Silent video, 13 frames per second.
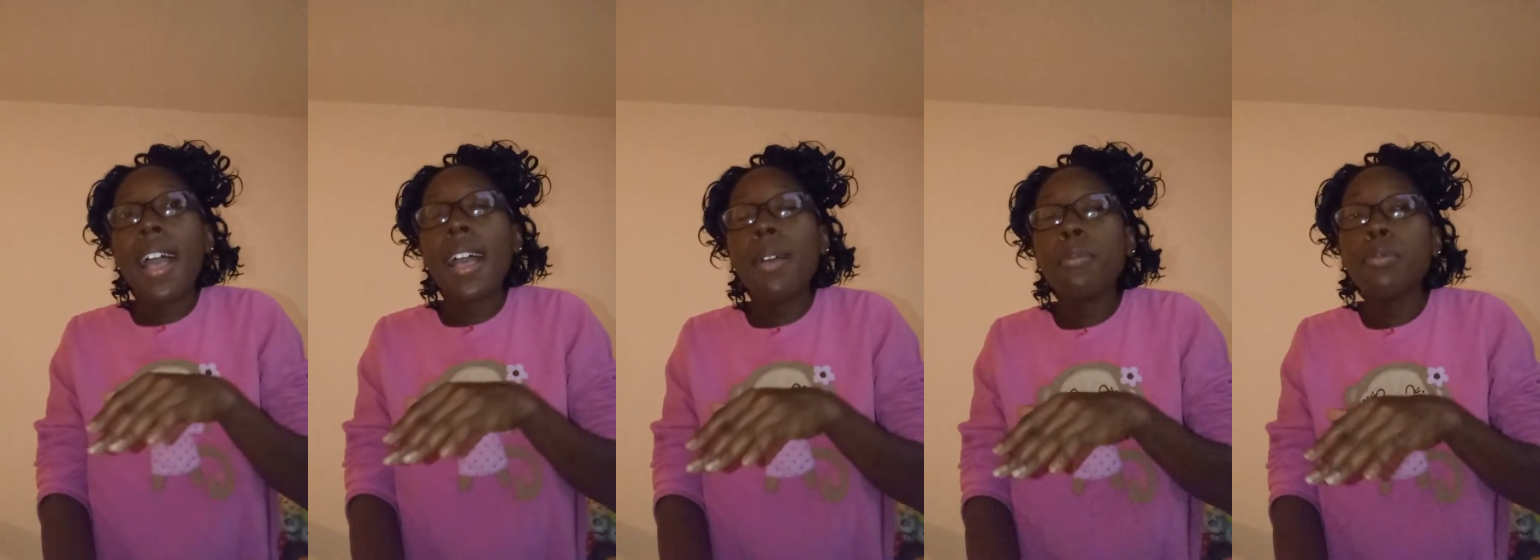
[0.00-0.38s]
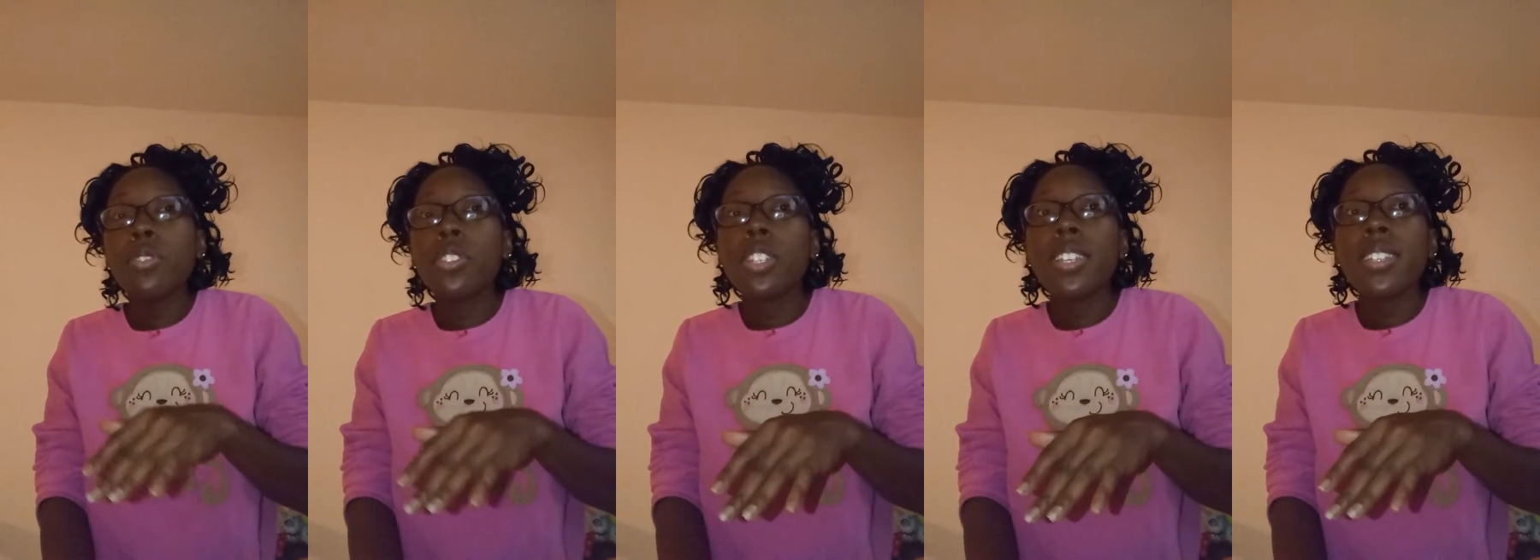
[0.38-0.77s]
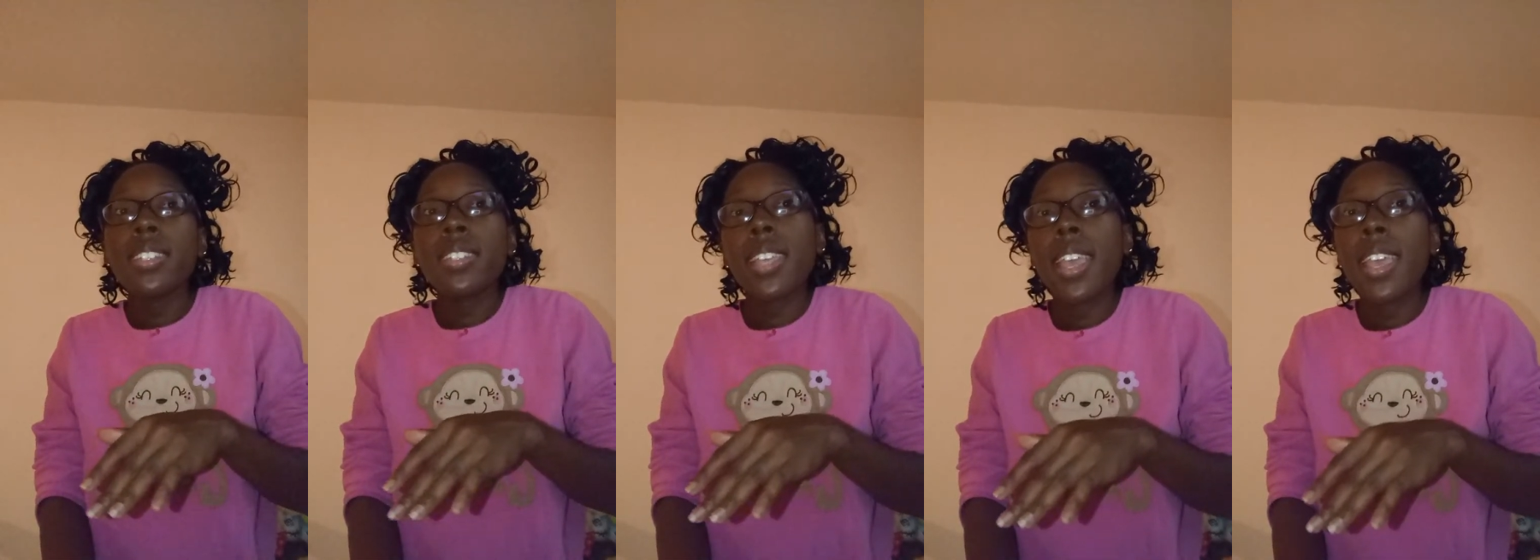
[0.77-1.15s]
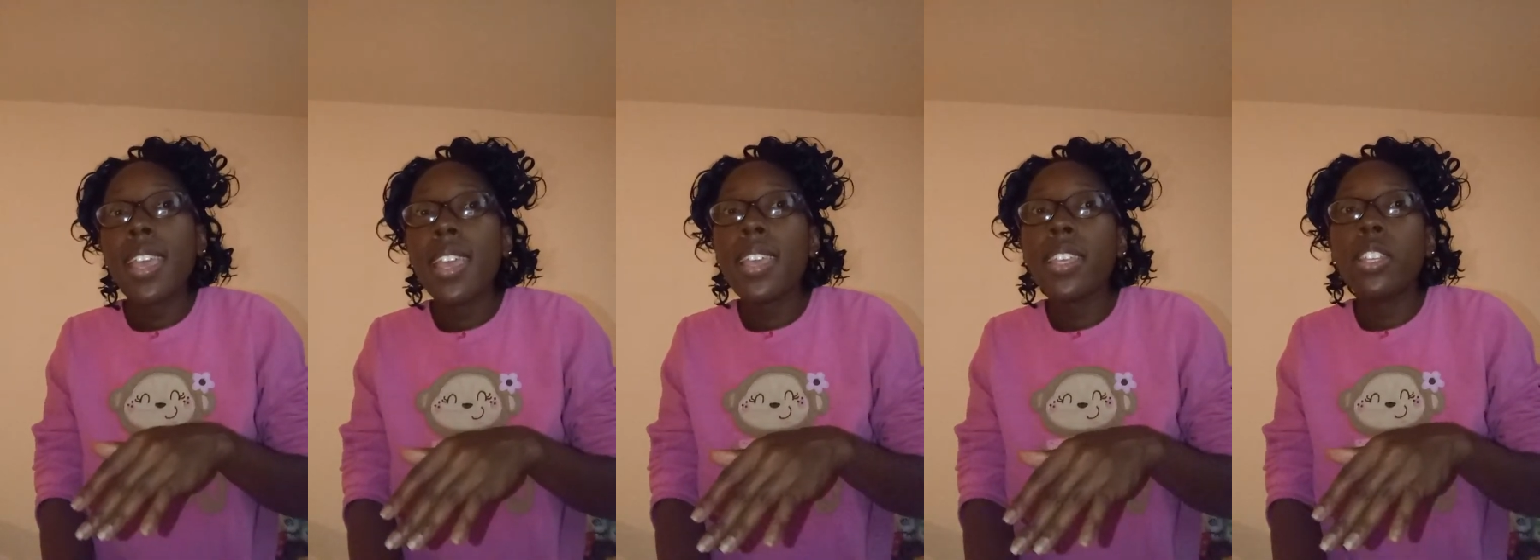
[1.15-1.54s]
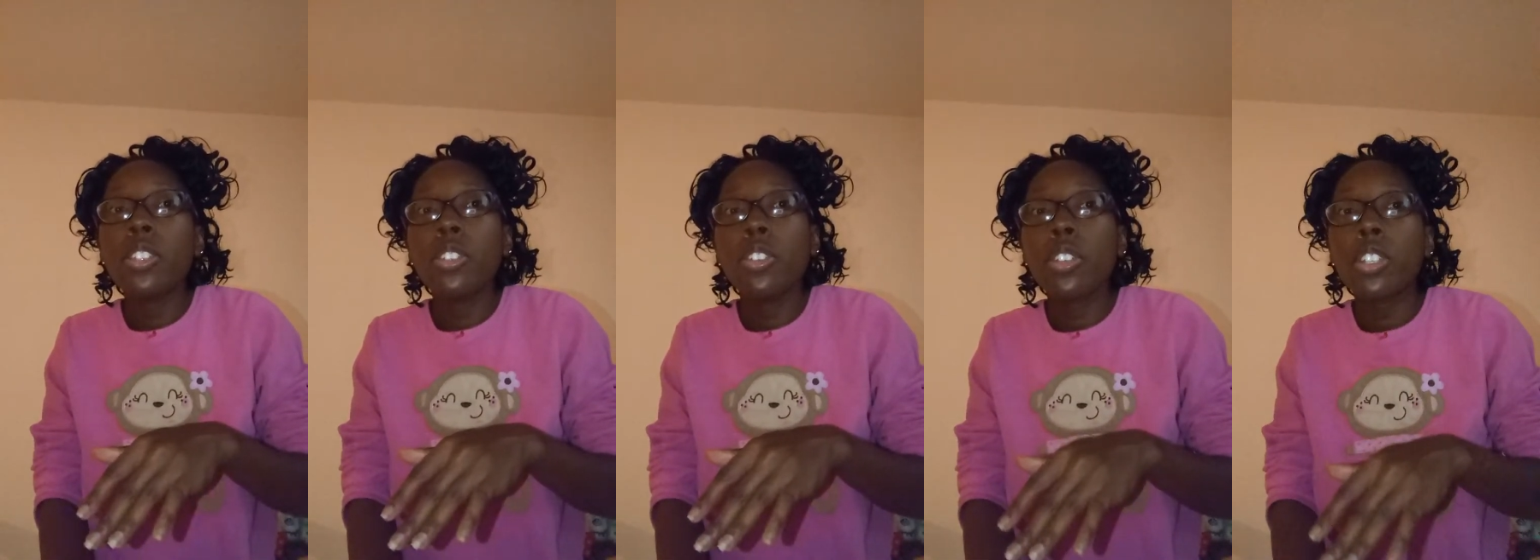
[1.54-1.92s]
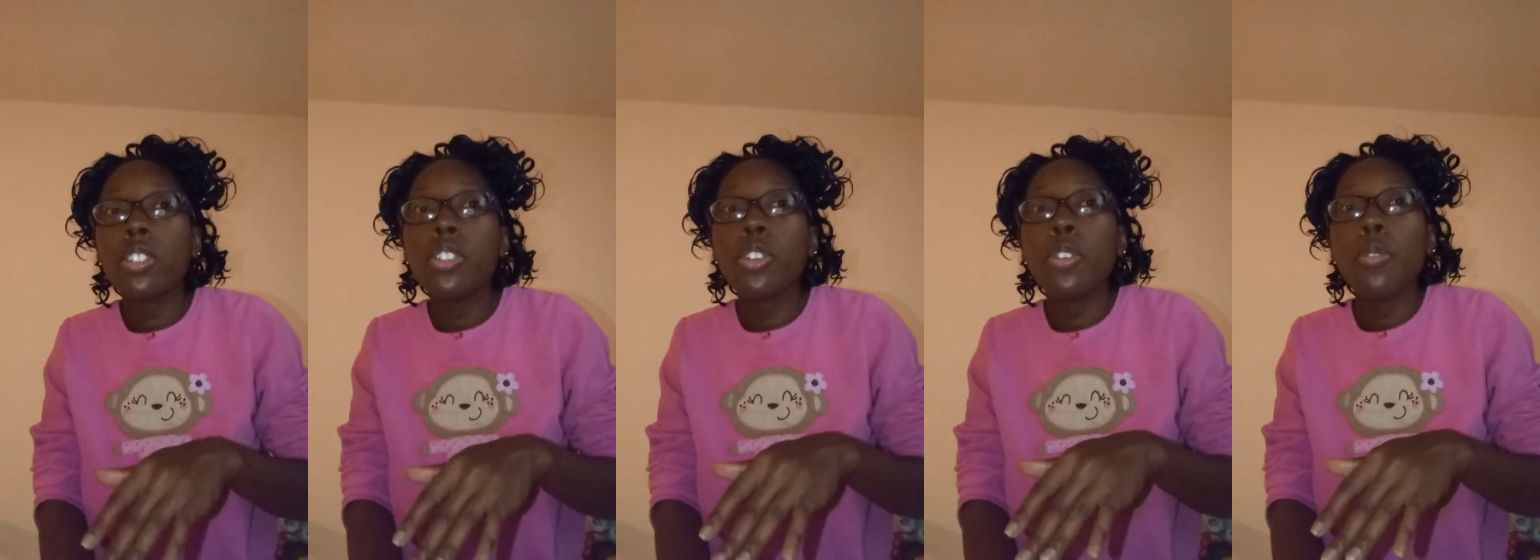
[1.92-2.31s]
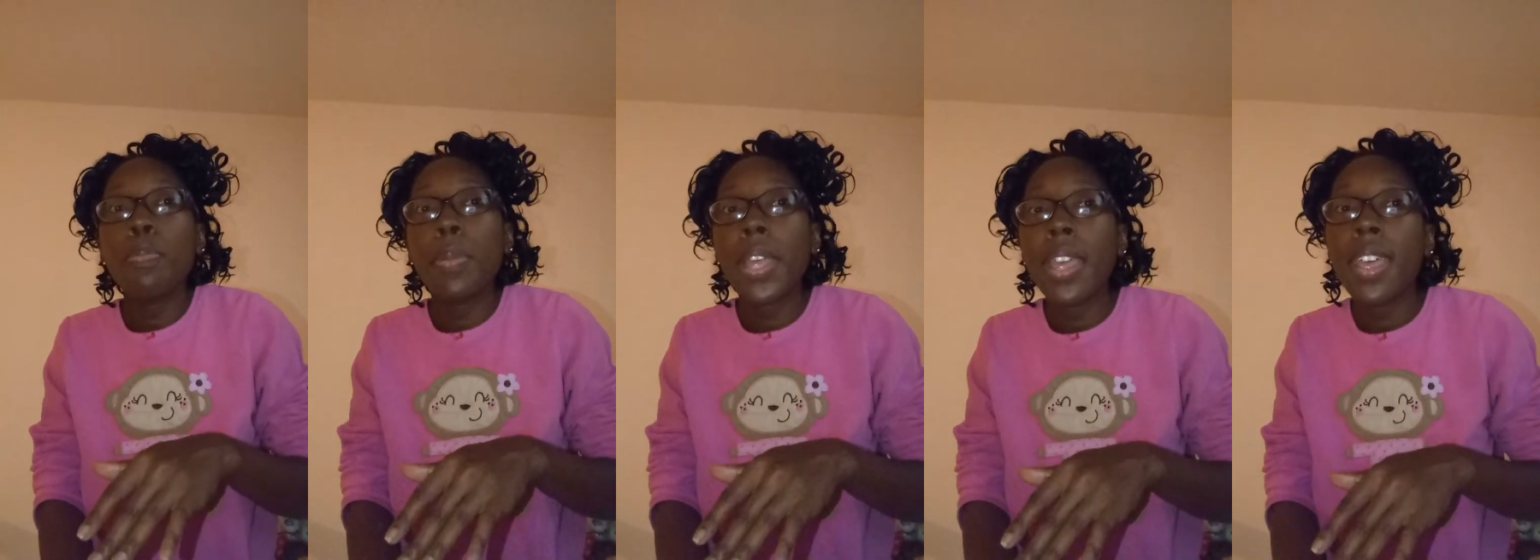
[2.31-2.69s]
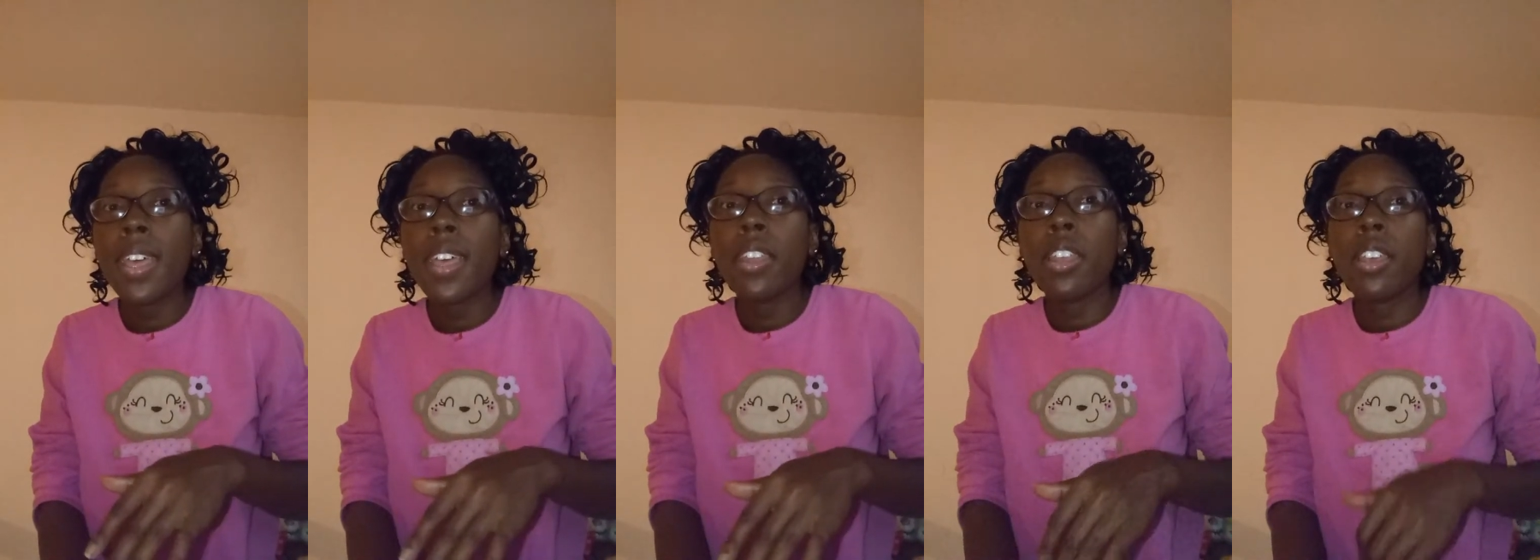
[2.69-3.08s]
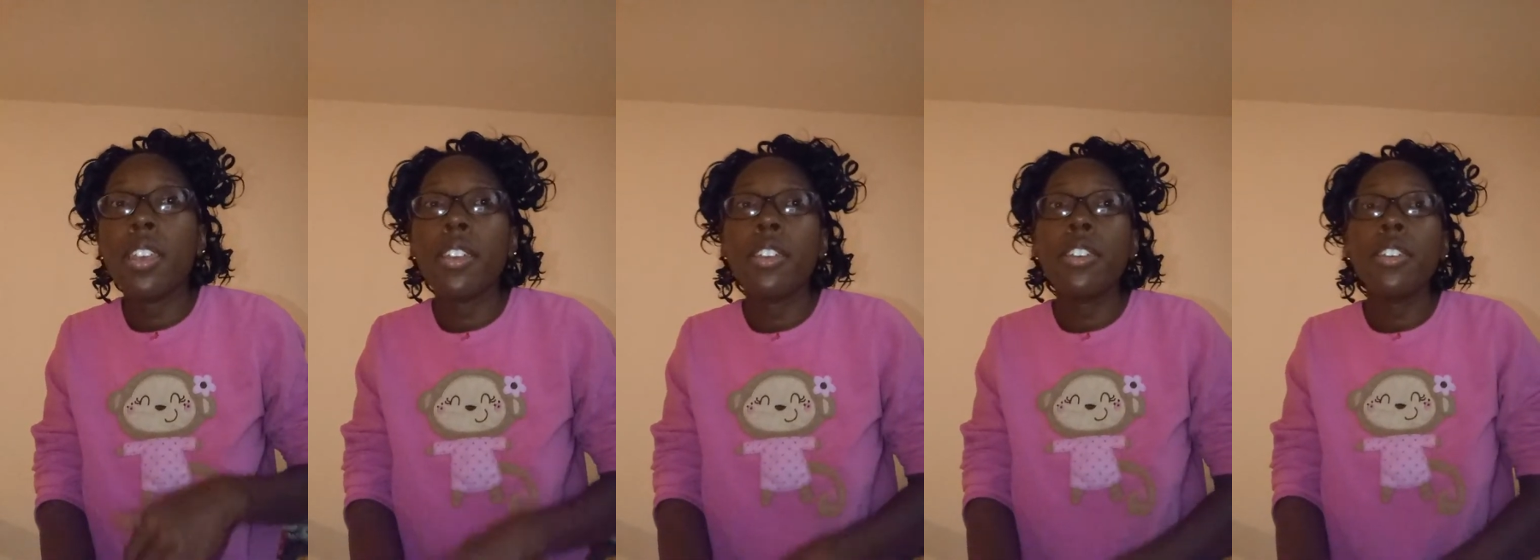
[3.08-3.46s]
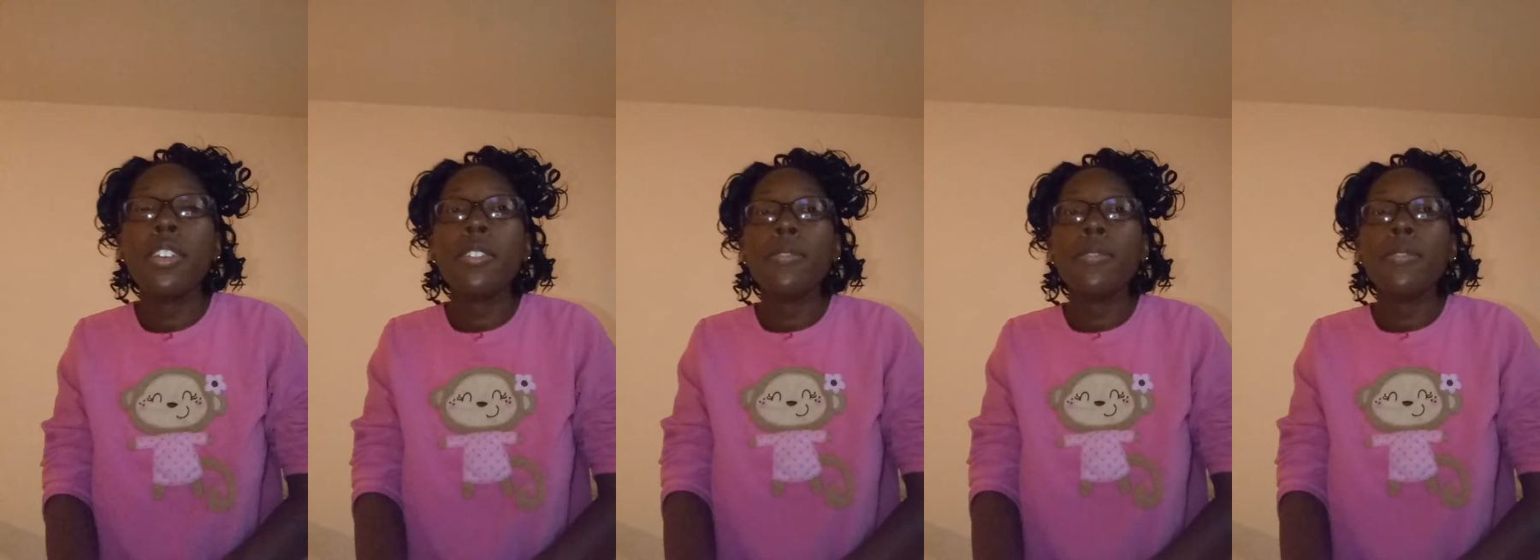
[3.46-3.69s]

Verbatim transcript: I'm just saying you could do better.